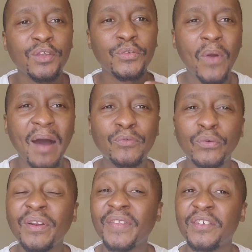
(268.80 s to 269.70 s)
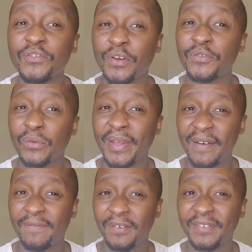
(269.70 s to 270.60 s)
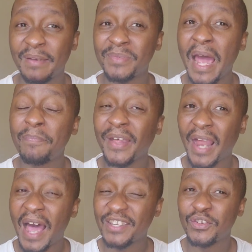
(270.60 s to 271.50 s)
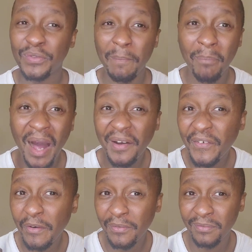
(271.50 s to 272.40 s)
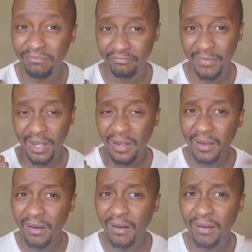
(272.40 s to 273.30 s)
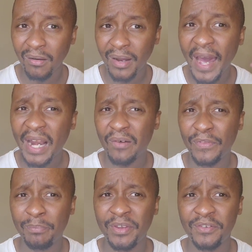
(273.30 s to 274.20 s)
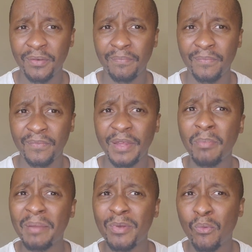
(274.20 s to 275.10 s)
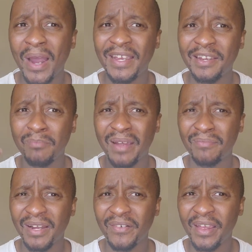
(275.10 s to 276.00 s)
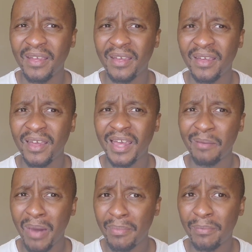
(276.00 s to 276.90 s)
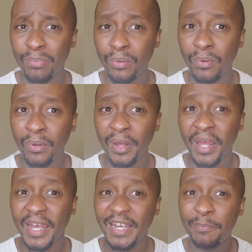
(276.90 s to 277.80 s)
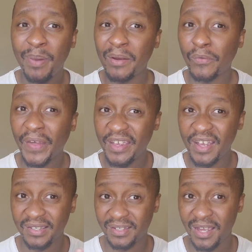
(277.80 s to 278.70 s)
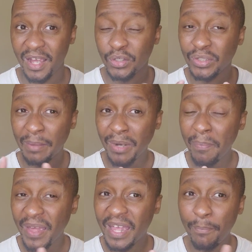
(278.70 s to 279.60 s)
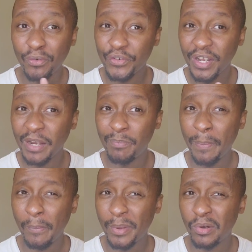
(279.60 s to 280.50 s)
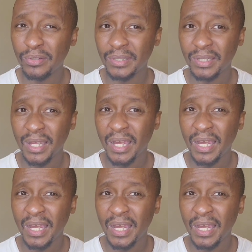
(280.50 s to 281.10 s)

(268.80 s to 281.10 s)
you have to read the instruction carefully. Sometimes they'll ask you the background color of the picture. It might be white, it might be gray, it might be blue. It depends on the ears. So sometimes they keep on tricking people because